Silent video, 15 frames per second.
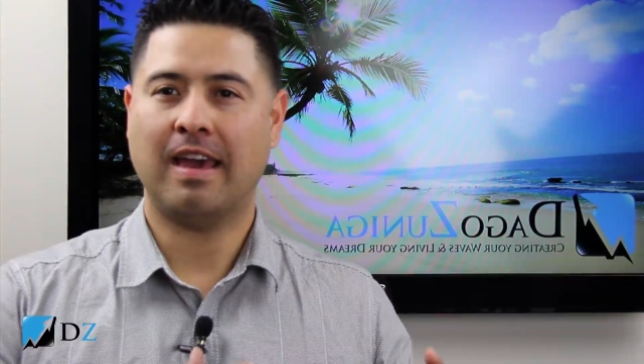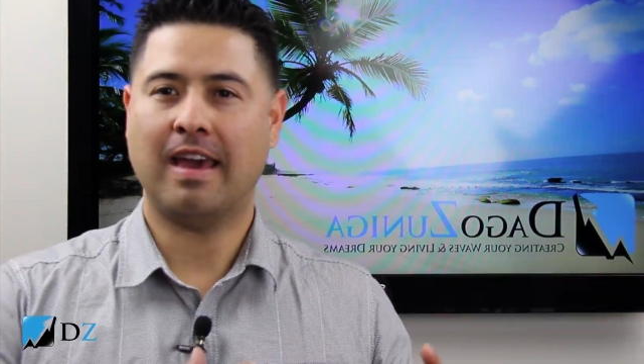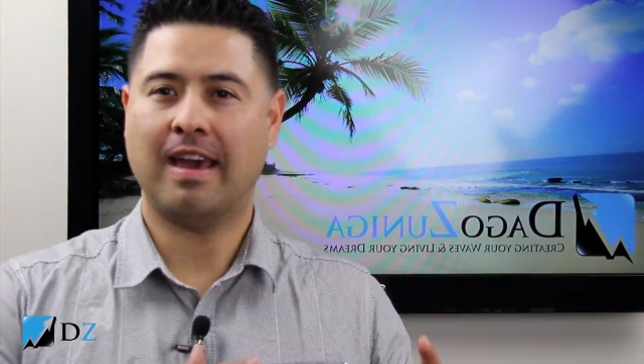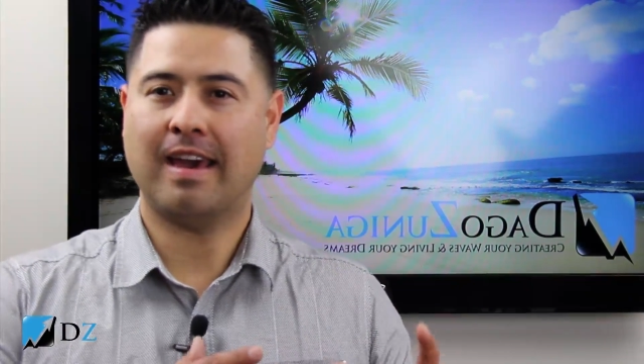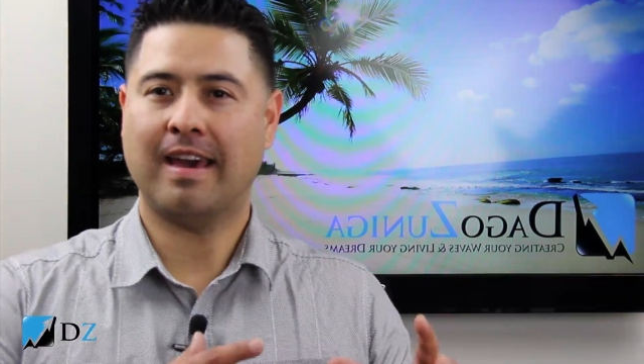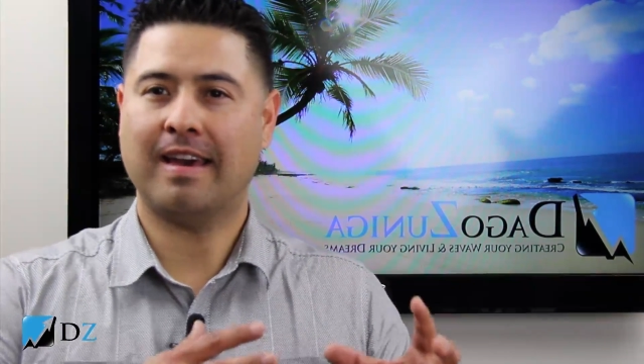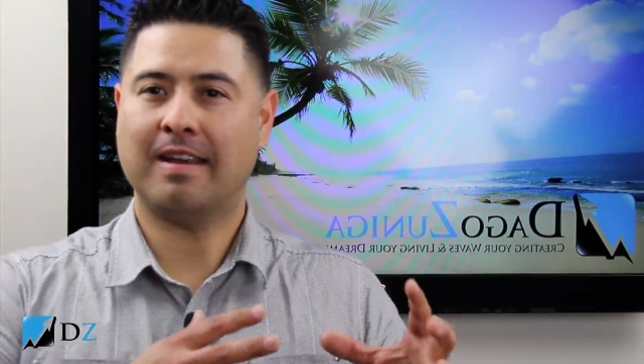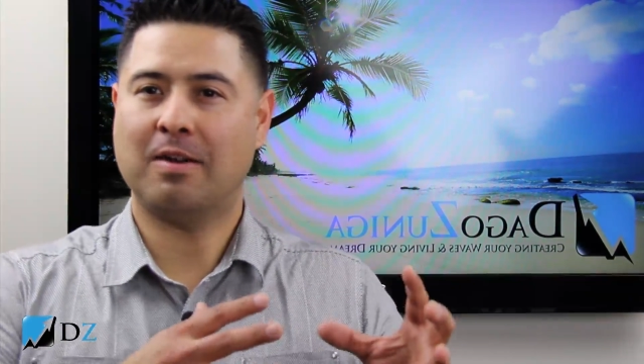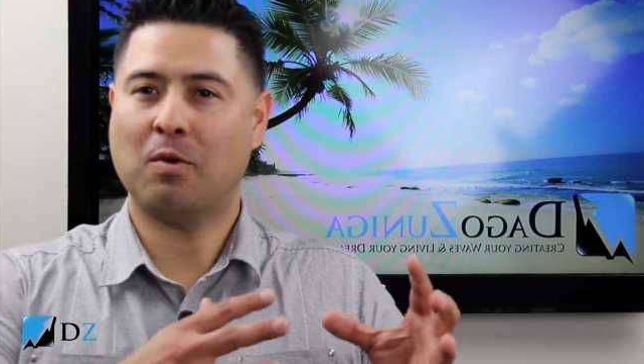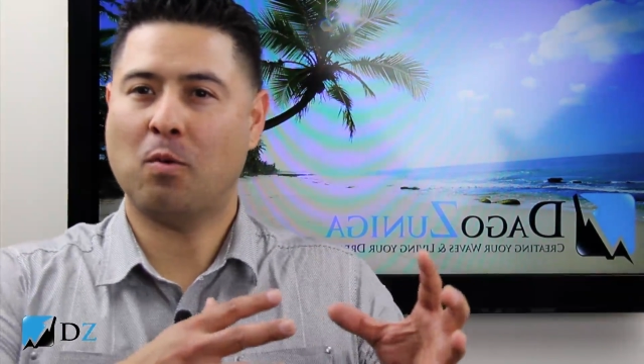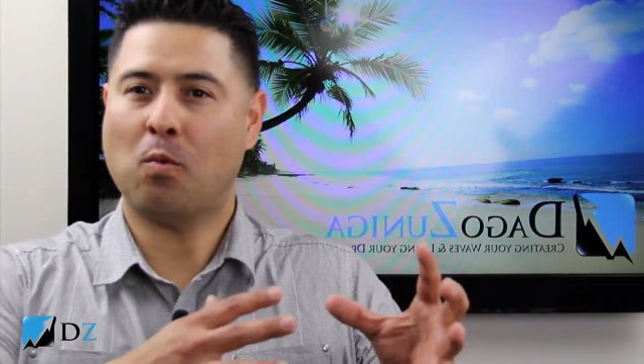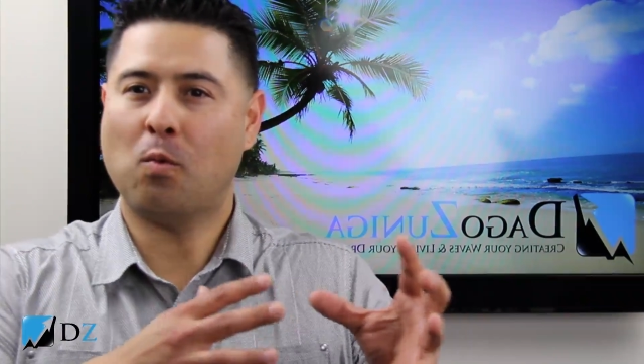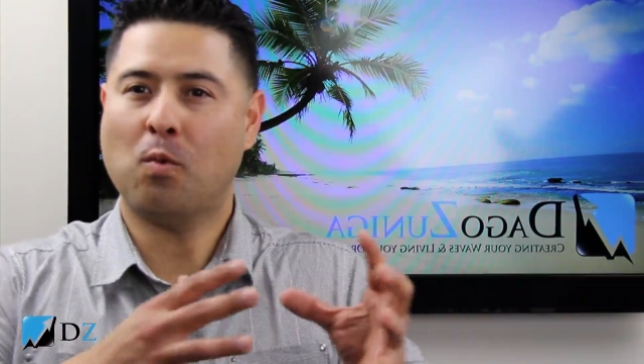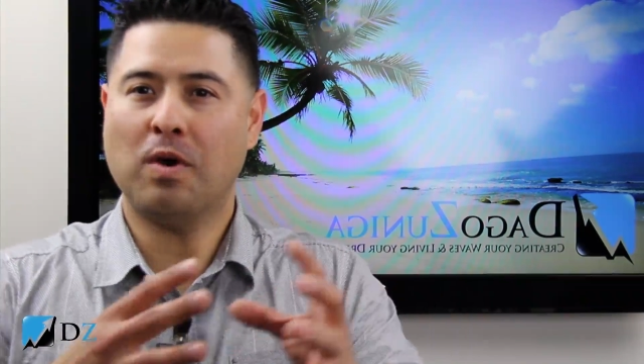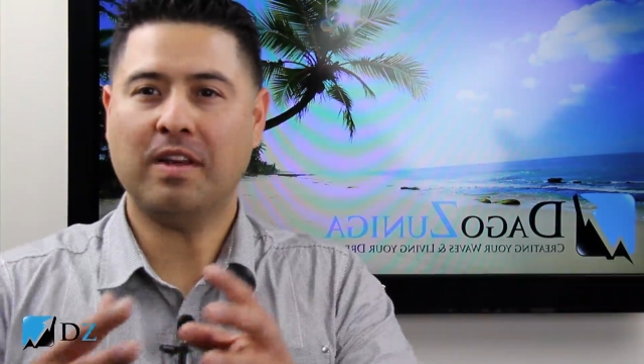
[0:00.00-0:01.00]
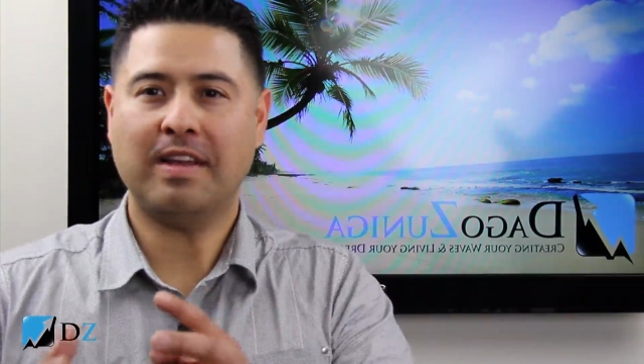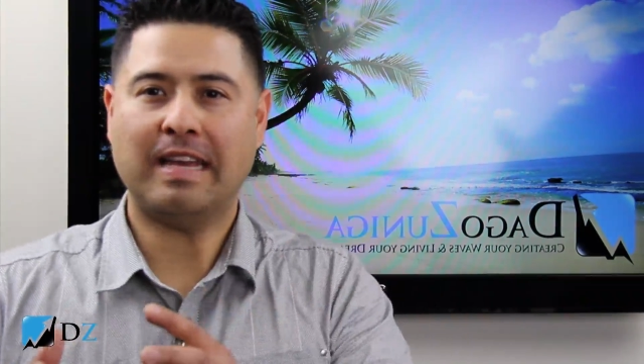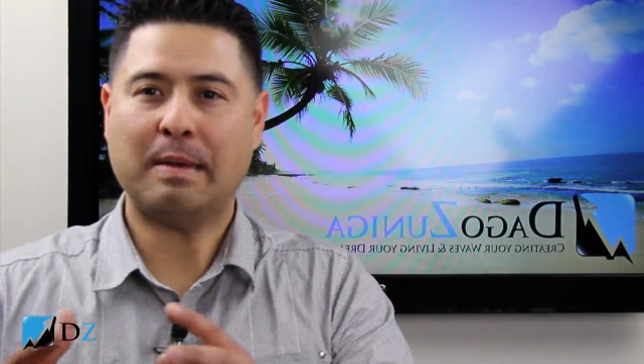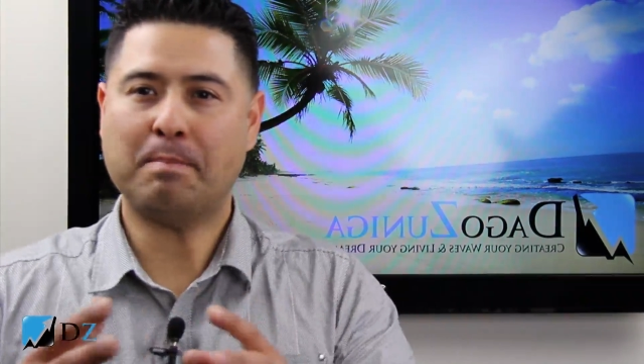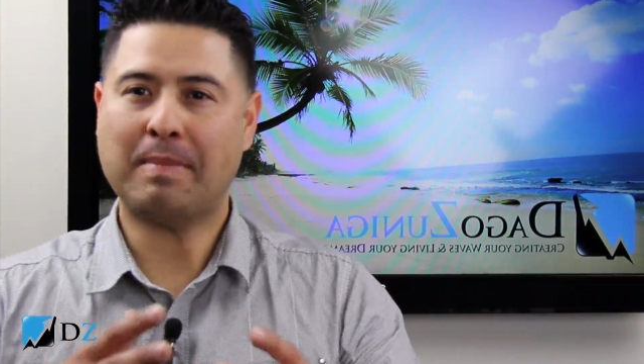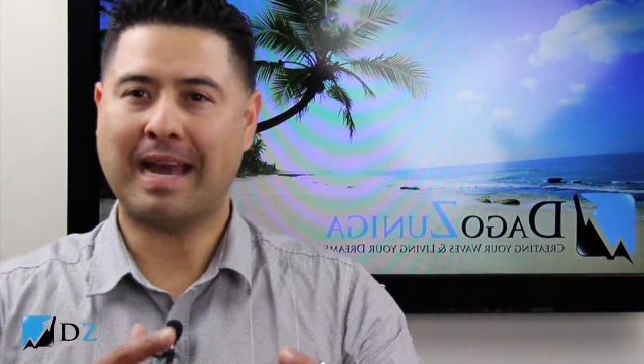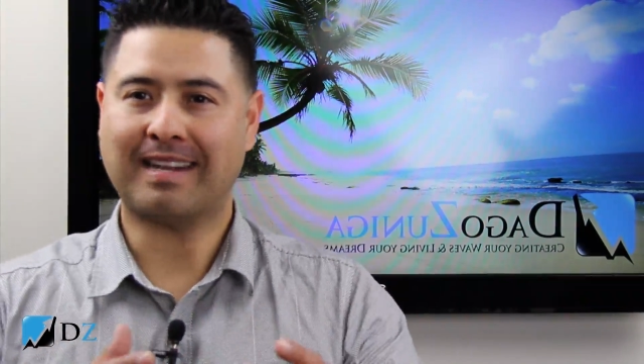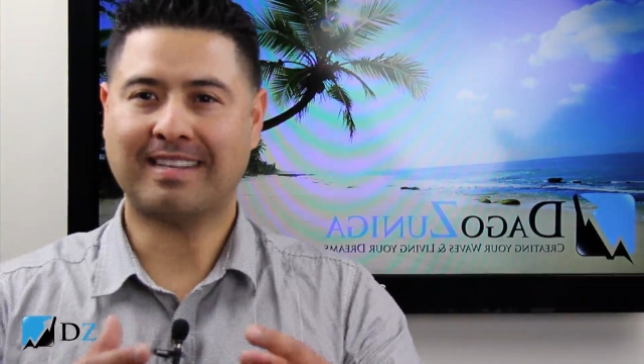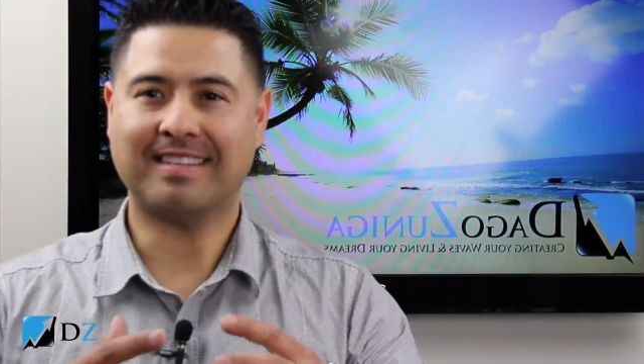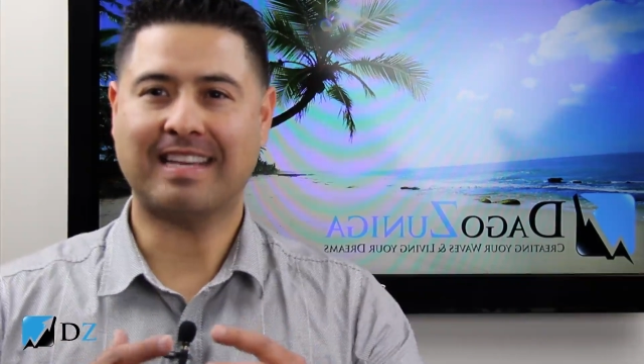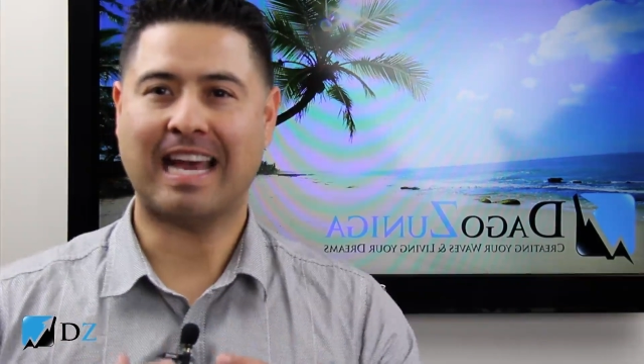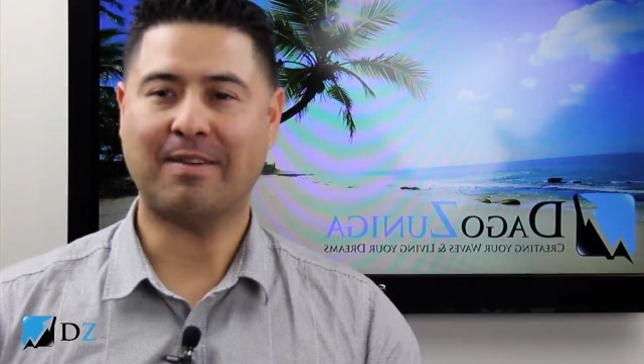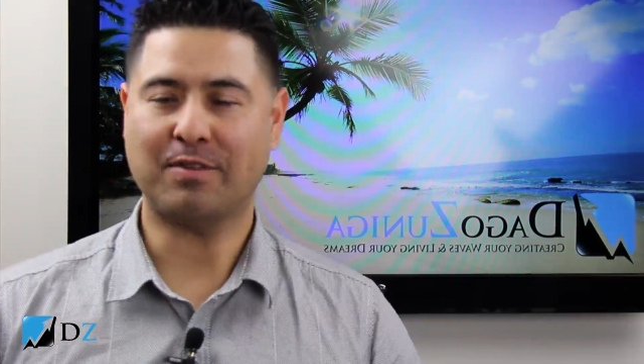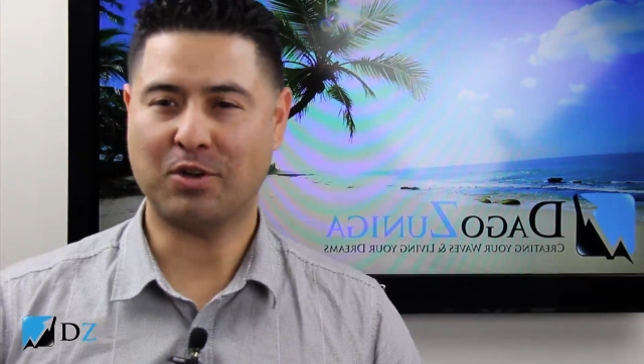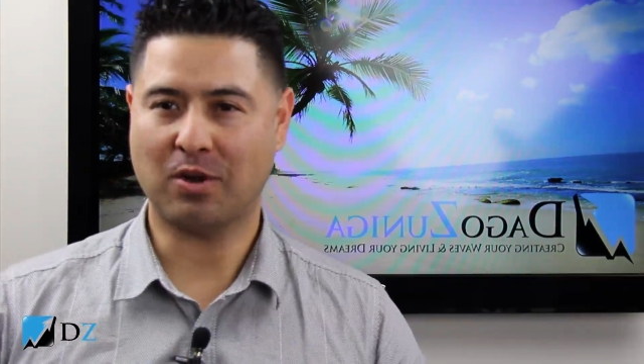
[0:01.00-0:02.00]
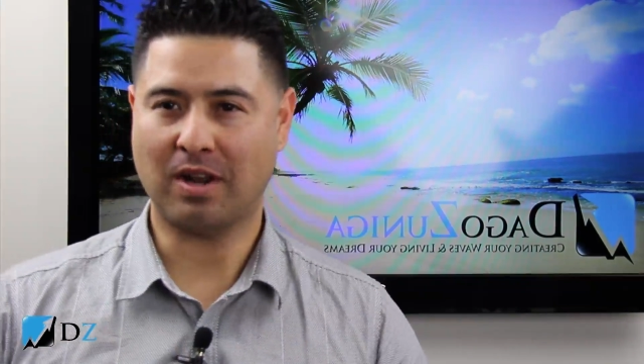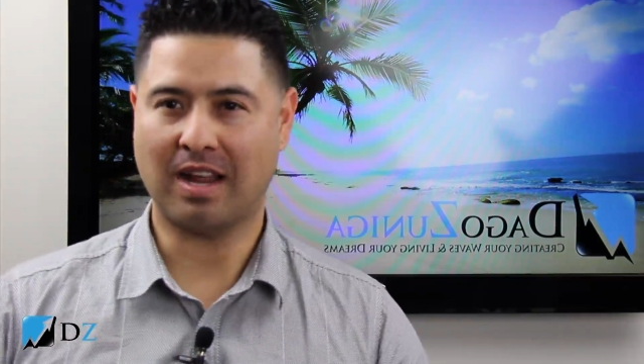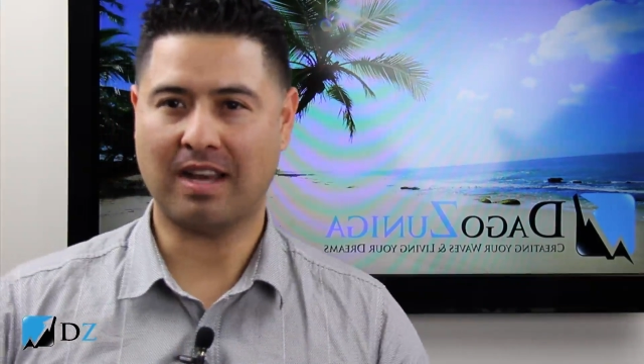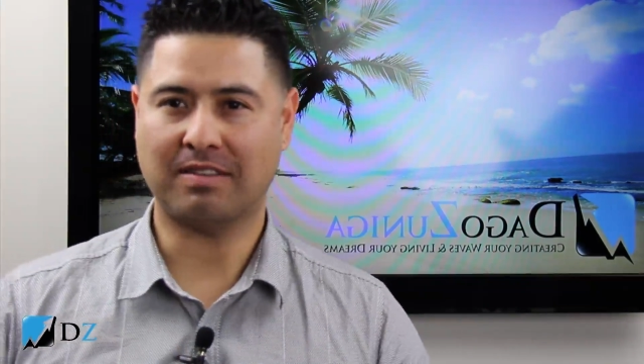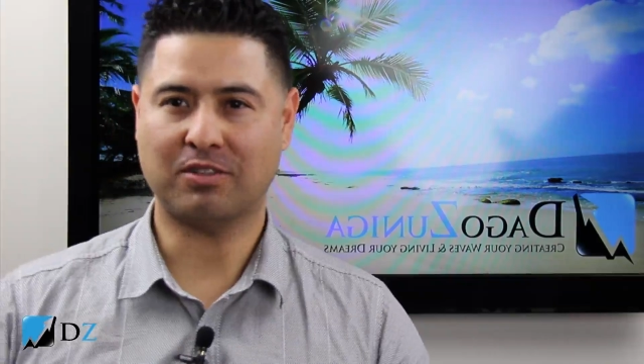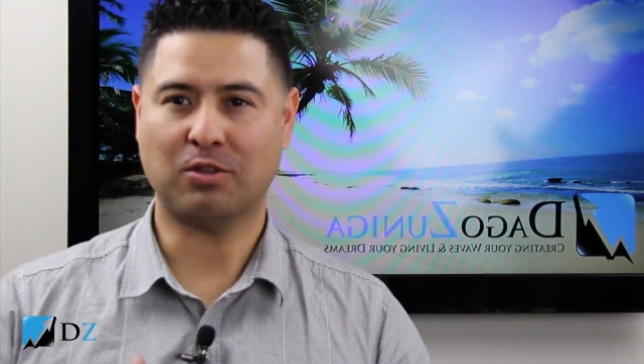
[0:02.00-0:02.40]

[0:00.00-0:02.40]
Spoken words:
and what impact does it have in your life?